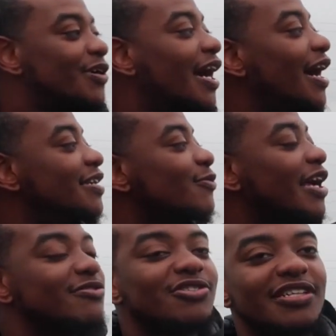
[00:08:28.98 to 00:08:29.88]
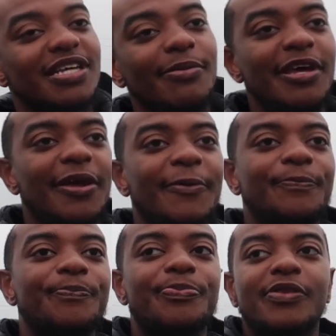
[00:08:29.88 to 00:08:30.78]
We got we got some trucks coming in.
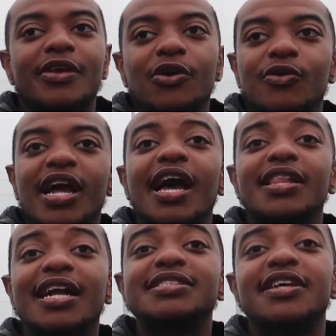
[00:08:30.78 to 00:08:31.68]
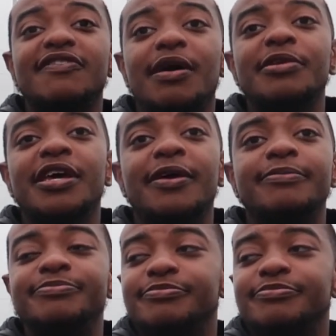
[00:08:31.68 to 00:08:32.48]
We got a lot of stuff coming in.